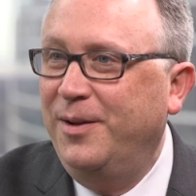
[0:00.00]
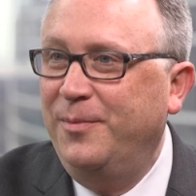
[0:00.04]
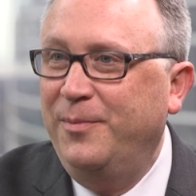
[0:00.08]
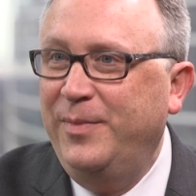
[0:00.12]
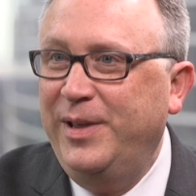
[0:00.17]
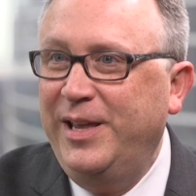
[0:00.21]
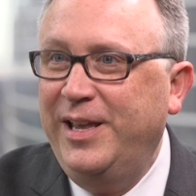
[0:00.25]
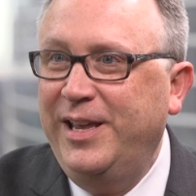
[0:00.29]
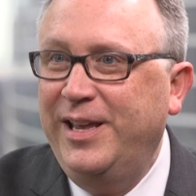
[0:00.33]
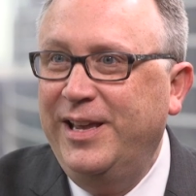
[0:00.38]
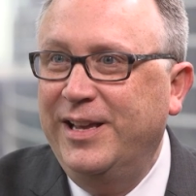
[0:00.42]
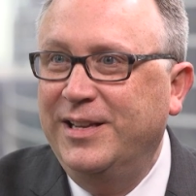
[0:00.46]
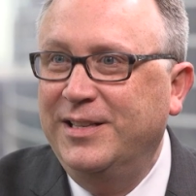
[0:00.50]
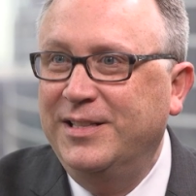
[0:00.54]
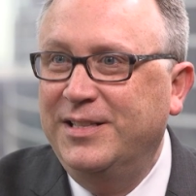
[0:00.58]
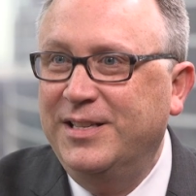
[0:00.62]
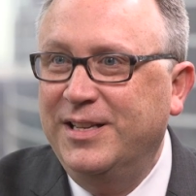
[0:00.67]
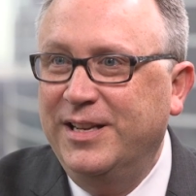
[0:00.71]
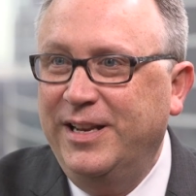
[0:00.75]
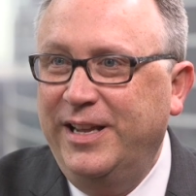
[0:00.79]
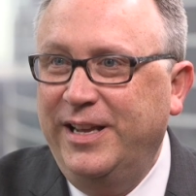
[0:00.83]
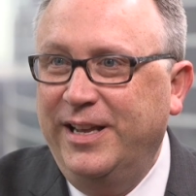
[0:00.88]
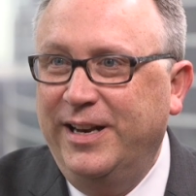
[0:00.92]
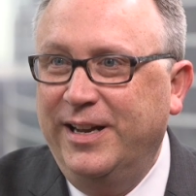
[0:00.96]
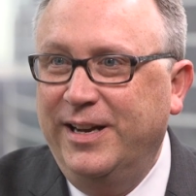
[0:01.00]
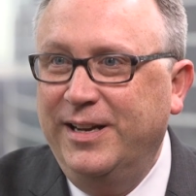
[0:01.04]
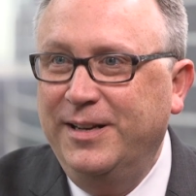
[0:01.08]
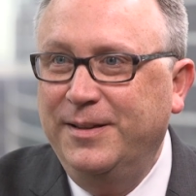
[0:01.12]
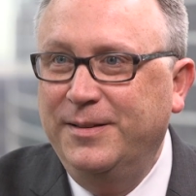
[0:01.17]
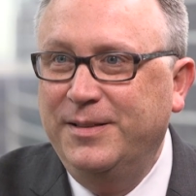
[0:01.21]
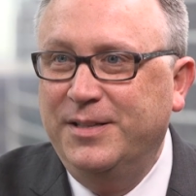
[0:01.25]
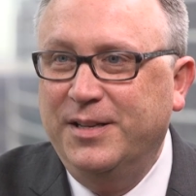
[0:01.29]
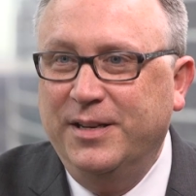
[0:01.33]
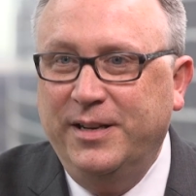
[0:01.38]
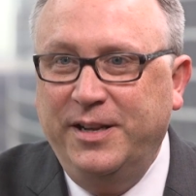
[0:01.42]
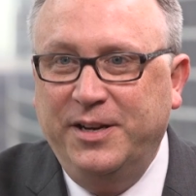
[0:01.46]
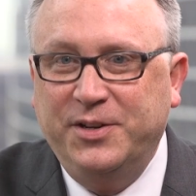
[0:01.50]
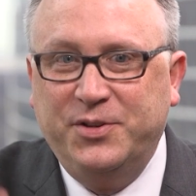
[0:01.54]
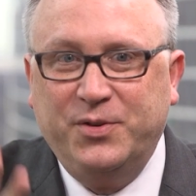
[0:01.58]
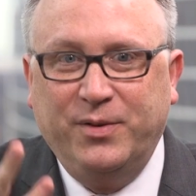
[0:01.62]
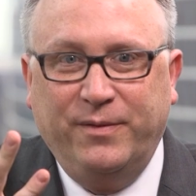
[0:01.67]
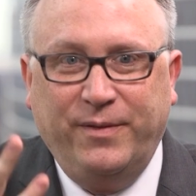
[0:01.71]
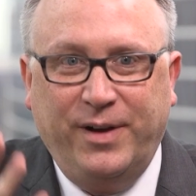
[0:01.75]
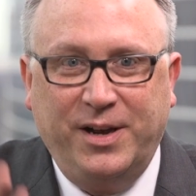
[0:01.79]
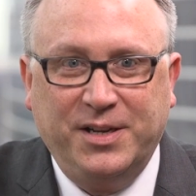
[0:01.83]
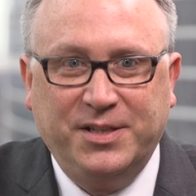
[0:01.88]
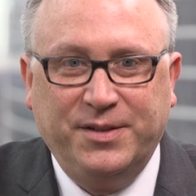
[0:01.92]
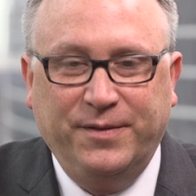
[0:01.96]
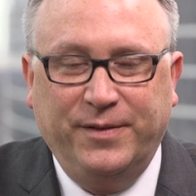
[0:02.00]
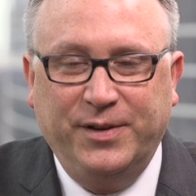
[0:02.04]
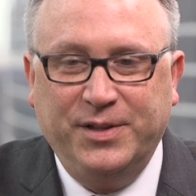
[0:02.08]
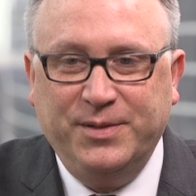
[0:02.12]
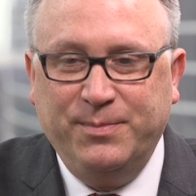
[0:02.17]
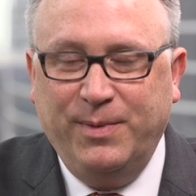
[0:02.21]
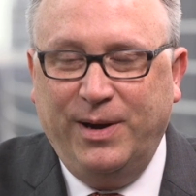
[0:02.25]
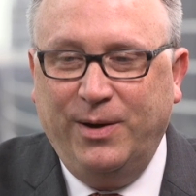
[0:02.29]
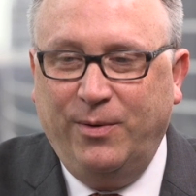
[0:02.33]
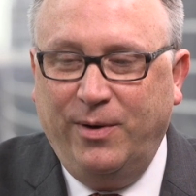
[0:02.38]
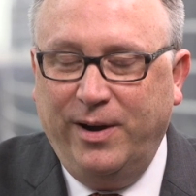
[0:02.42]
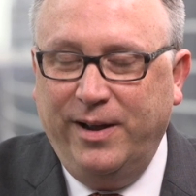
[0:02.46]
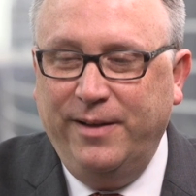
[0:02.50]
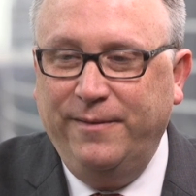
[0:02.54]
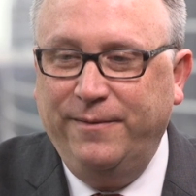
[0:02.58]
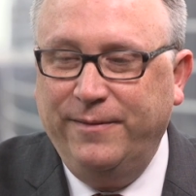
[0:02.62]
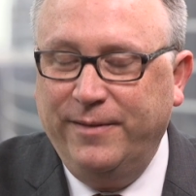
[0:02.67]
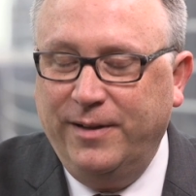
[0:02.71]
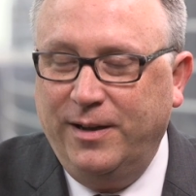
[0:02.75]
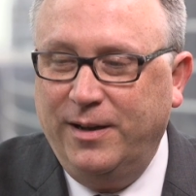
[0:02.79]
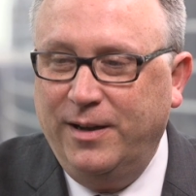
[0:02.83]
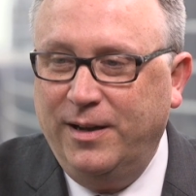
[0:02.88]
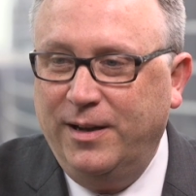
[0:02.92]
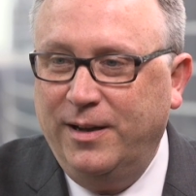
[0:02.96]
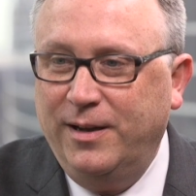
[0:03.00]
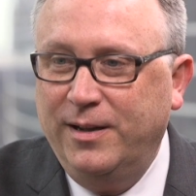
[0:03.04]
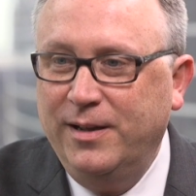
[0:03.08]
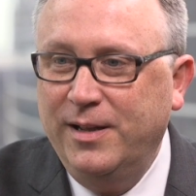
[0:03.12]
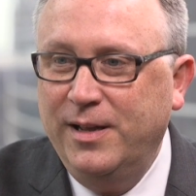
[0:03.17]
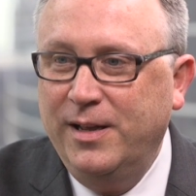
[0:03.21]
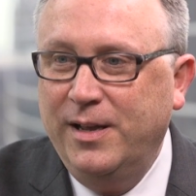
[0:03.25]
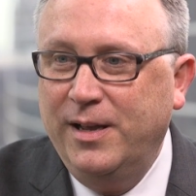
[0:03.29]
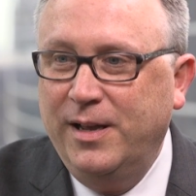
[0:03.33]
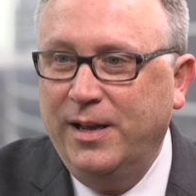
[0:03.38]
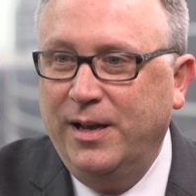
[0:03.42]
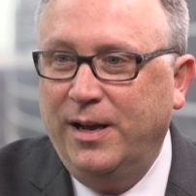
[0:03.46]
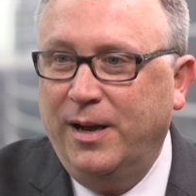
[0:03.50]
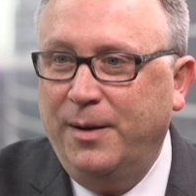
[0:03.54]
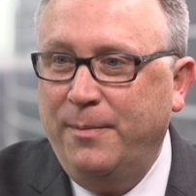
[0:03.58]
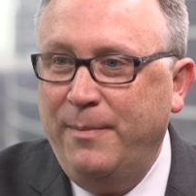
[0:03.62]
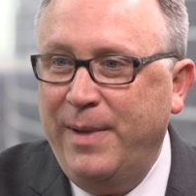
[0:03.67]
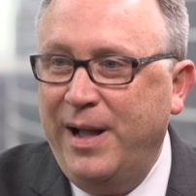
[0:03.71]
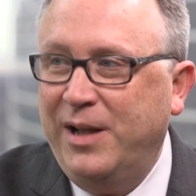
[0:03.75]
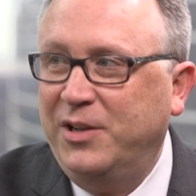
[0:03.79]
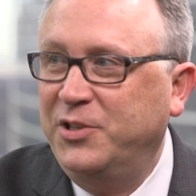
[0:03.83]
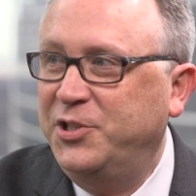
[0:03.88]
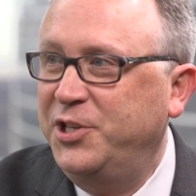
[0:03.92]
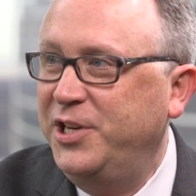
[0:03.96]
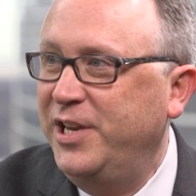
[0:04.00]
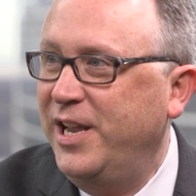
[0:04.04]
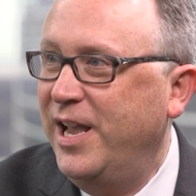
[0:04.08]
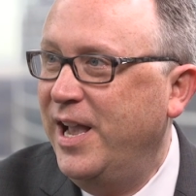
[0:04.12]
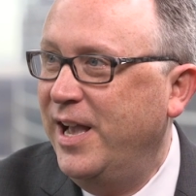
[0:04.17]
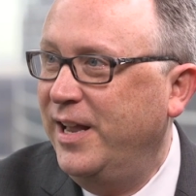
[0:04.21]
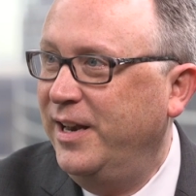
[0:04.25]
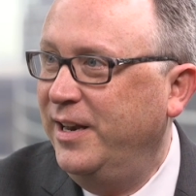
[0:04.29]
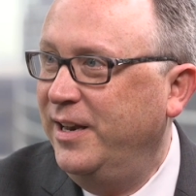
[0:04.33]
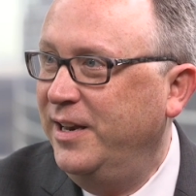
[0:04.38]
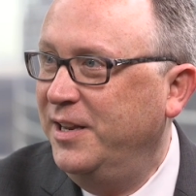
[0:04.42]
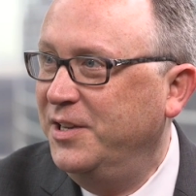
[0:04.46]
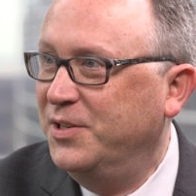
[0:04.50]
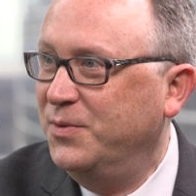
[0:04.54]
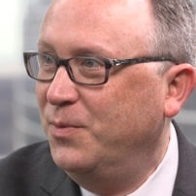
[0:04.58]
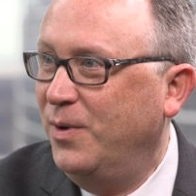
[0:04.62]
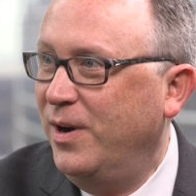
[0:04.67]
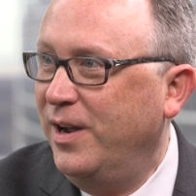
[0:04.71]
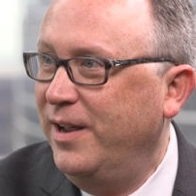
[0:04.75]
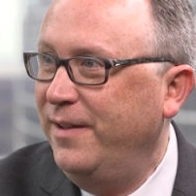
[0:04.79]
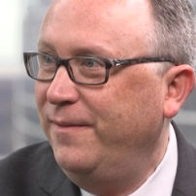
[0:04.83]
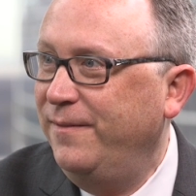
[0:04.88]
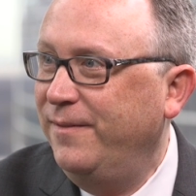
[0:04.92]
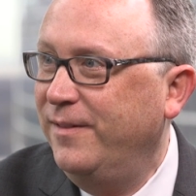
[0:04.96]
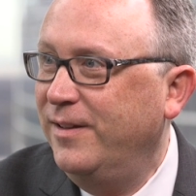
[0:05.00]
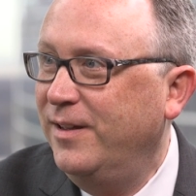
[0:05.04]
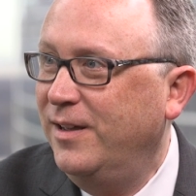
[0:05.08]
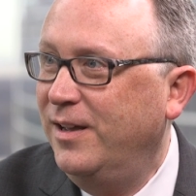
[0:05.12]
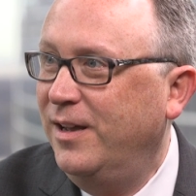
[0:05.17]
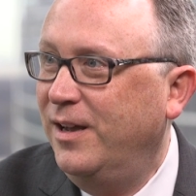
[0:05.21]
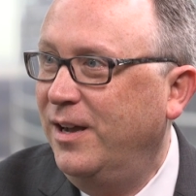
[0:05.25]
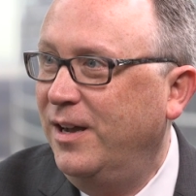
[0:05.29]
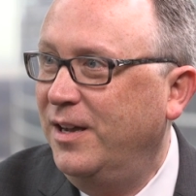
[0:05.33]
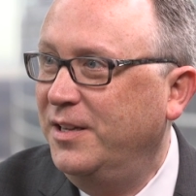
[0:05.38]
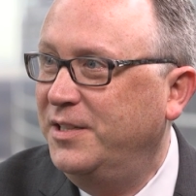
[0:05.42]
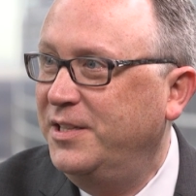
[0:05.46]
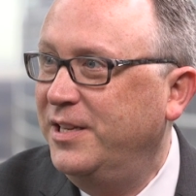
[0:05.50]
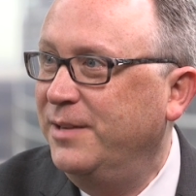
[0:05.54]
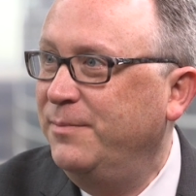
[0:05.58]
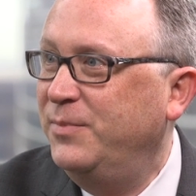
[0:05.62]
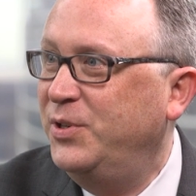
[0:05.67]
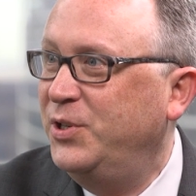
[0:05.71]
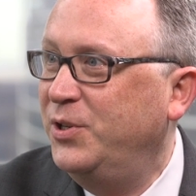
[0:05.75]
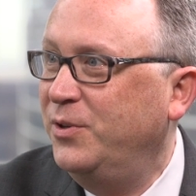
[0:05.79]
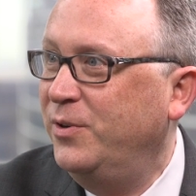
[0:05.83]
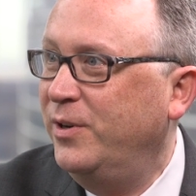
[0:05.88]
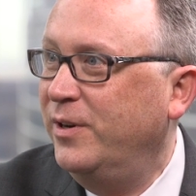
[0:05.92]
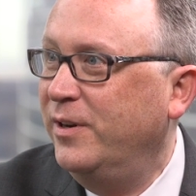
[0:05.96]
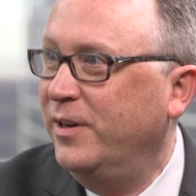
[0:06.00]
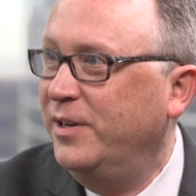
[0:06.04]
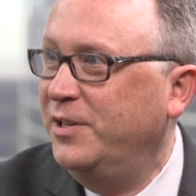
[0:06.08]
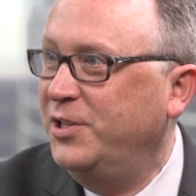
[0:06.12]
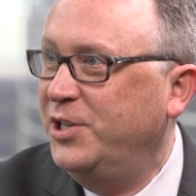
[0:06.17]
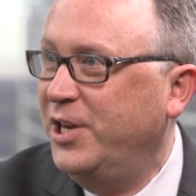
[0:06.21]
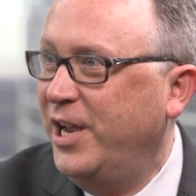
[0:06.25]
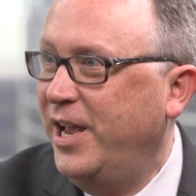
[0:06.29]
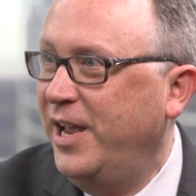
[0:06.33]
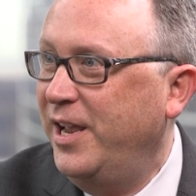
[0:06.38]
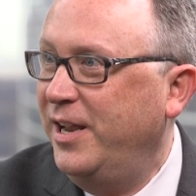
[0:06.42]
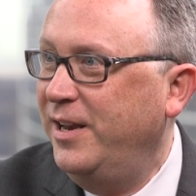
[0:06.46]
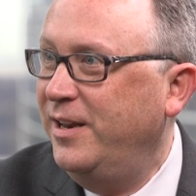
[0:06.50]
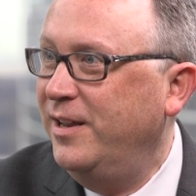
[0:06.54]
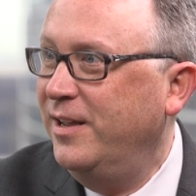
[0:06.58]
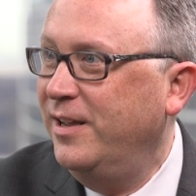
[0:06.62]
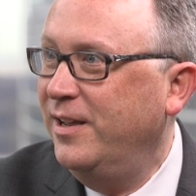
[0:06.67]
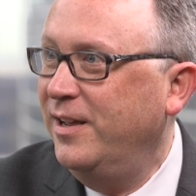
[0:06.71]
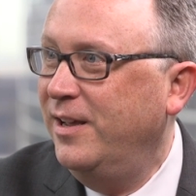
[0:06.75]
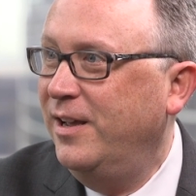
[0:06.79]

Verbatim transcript: me and Sunita, Sunita Srivastava is my wife, uh, uh, Mal Sheahan and his wife, uh, Tim Chuter and Jade.